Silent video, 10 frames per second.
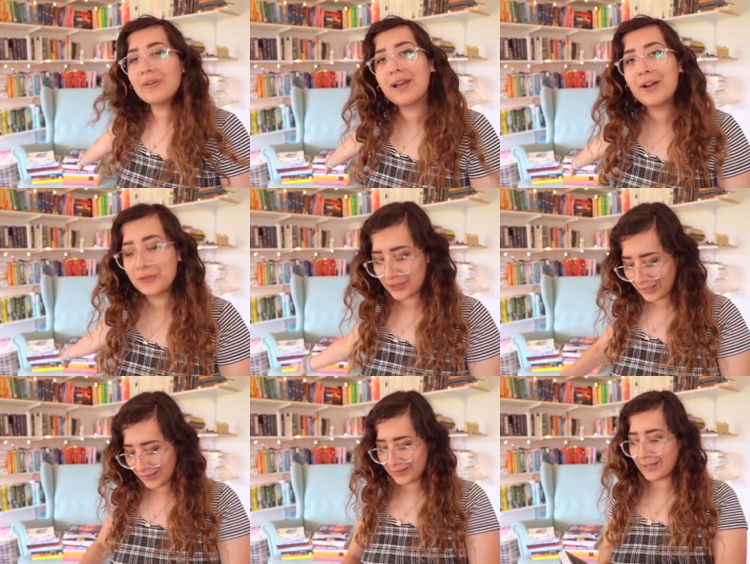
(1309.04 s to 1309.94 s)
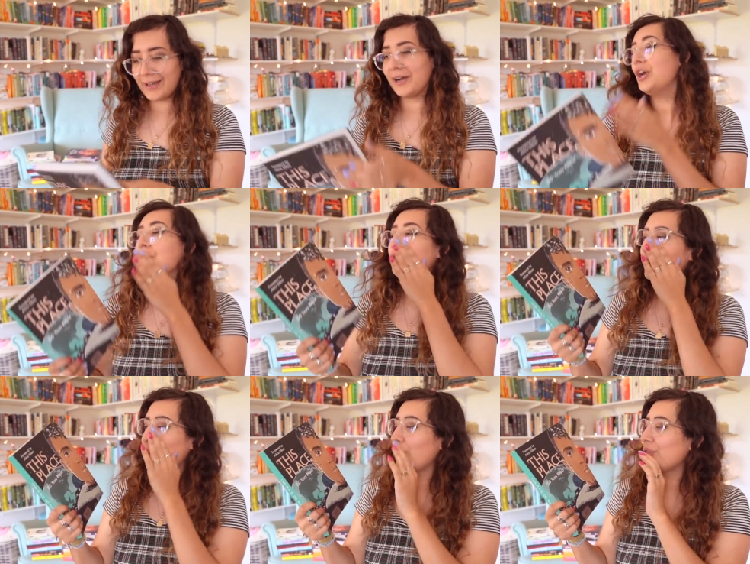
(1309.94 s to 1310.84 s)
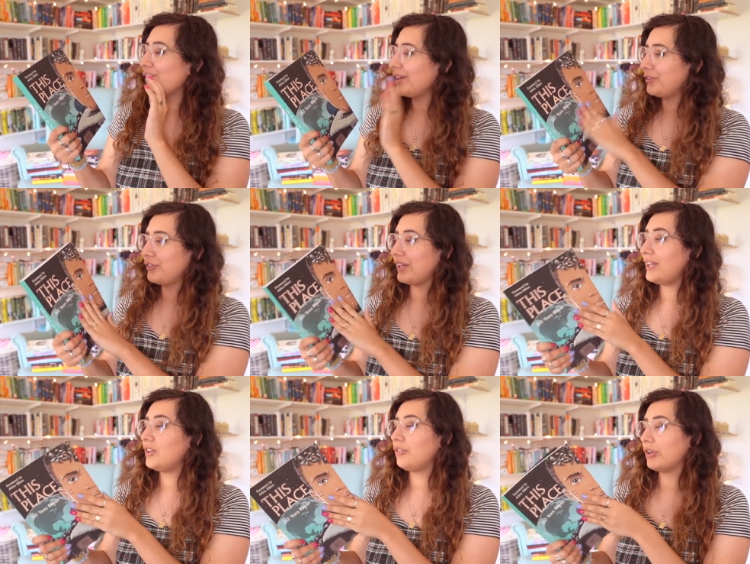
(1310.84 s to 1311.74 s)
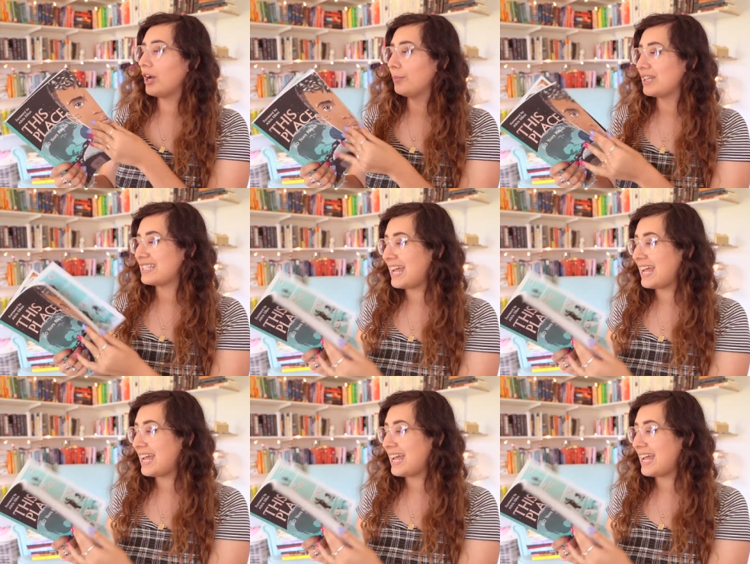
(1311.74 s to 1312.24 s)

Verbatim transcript: the Ground. Heck yeah. So this is um,